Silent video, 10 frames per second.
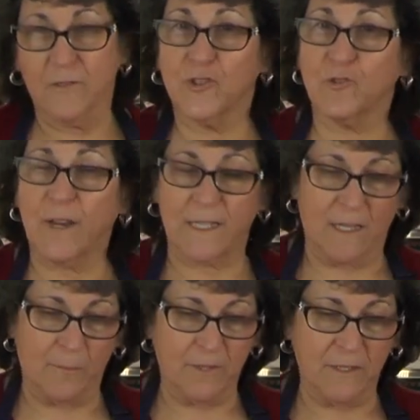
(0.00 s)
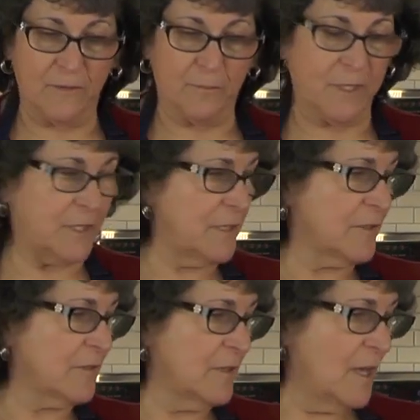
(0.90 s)
shredding up a little bit
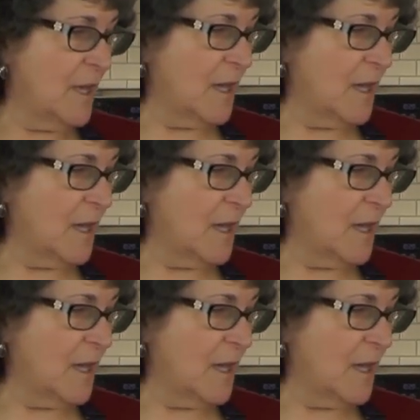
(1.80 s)
here.